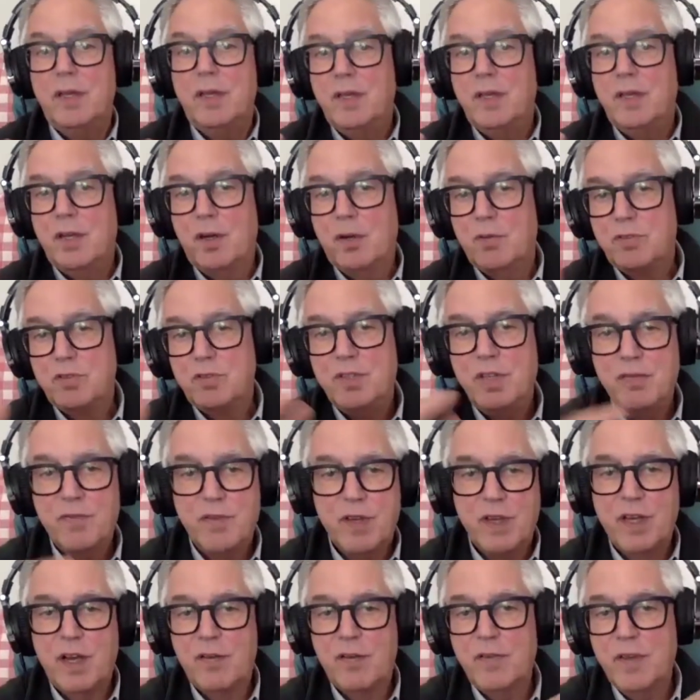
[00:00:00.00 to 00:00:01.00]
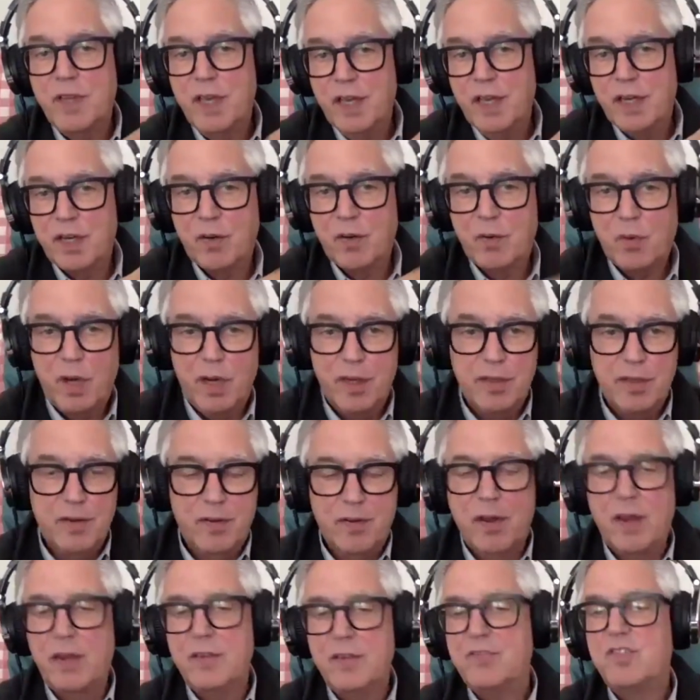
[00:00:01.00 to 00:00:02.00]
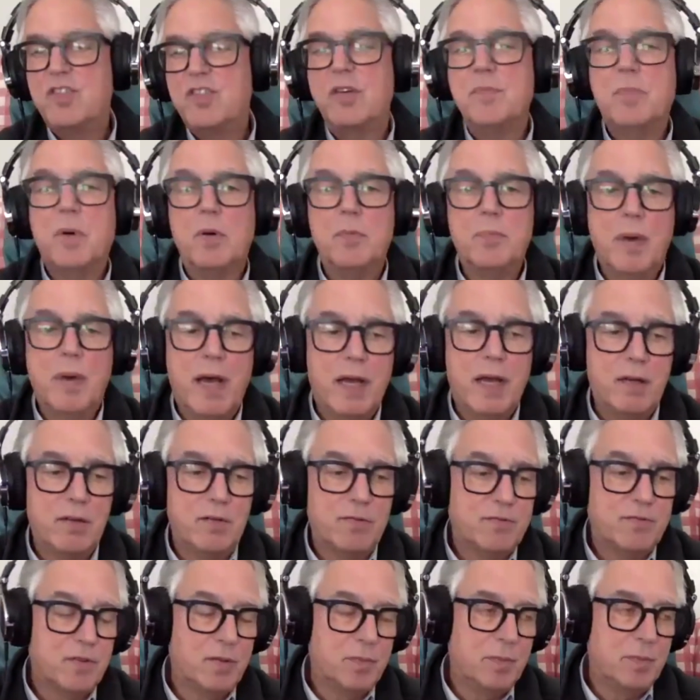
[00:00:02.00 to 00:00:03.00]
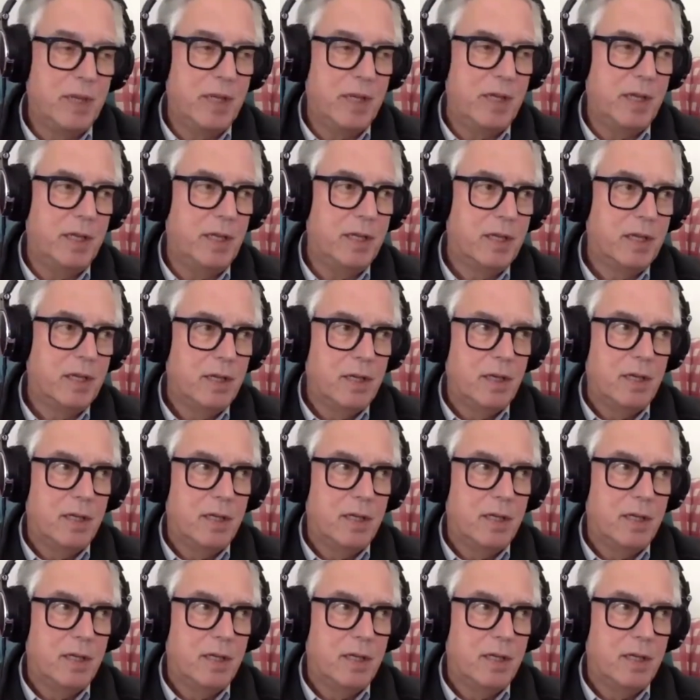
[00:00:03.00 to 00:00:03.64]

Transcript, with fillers: You know, Stephen Covey had a great, a simple model for me,